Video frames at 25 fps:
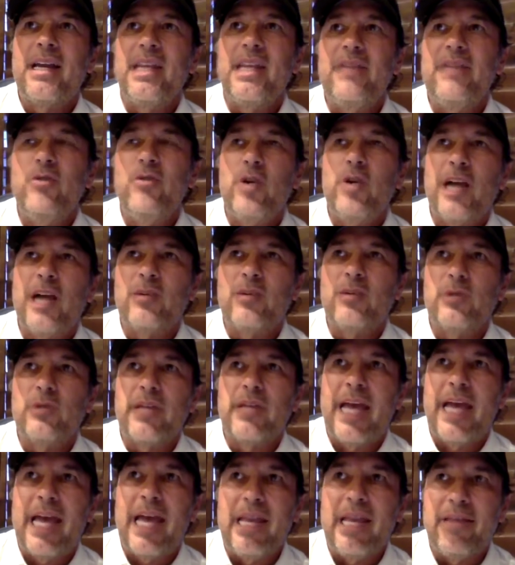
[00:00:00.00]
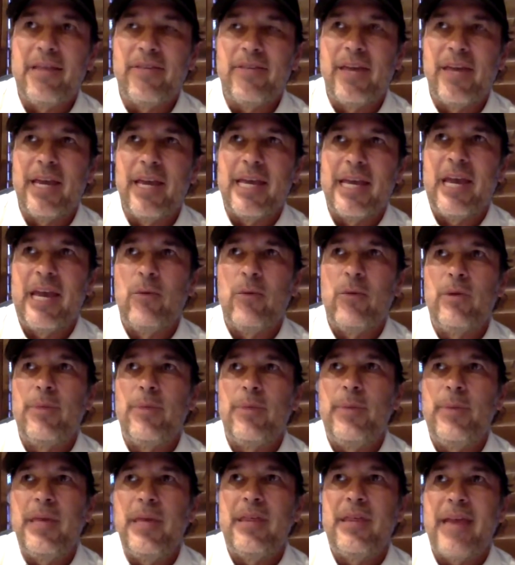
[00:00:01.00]
guys with anything, it would
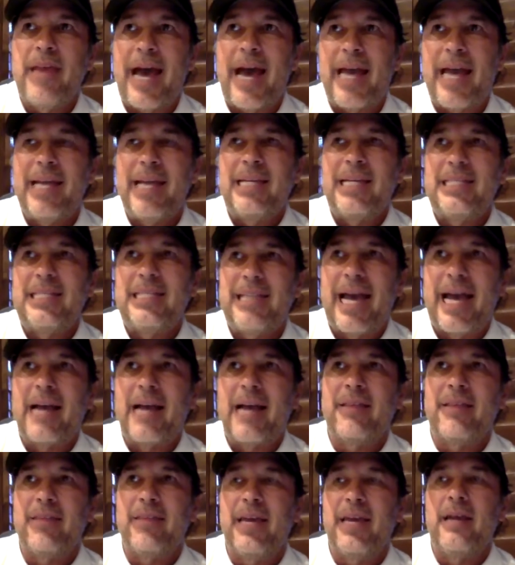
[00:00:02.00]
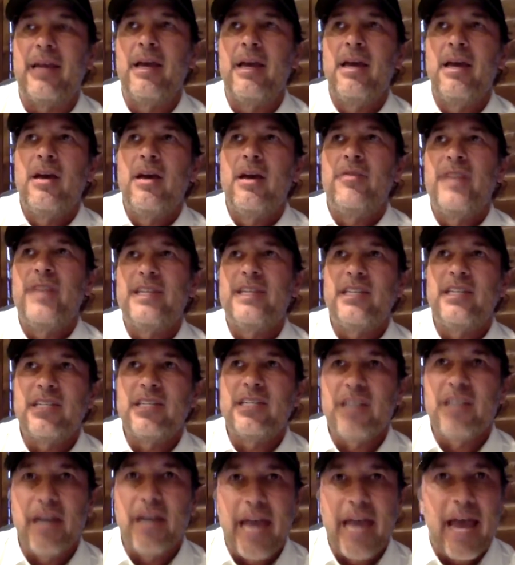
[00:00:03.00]
be that exact thing. This is
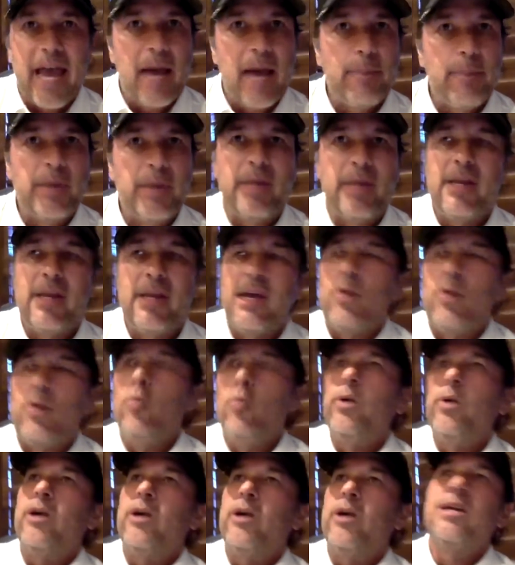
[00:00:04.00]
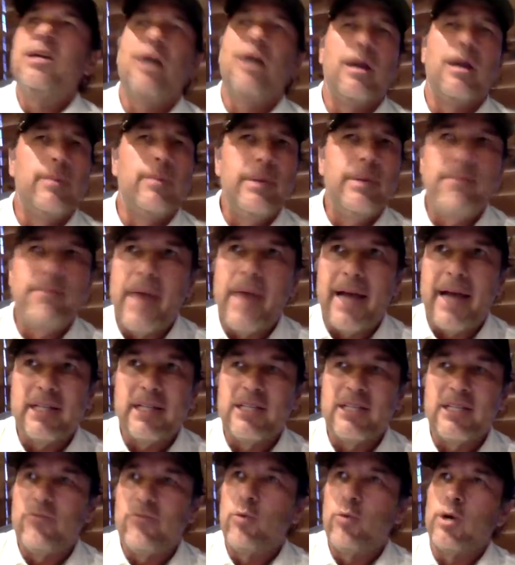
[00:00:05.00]
going to happen. We're going to be
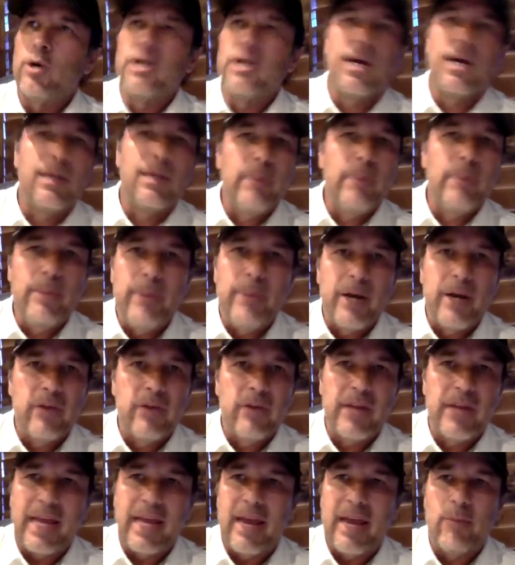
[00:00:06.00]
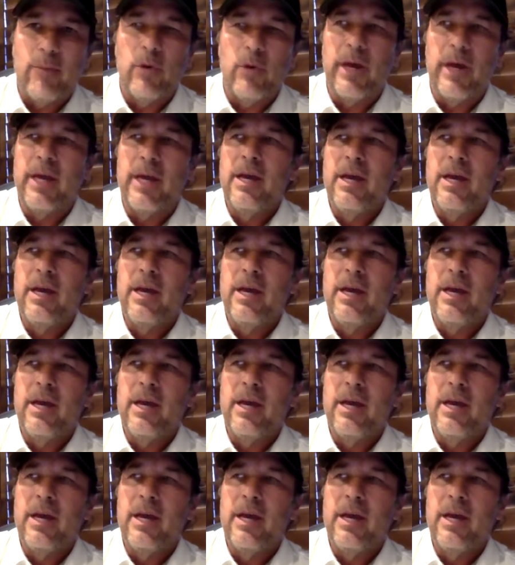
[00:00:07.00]
massive. We're going to be bigger than Amway.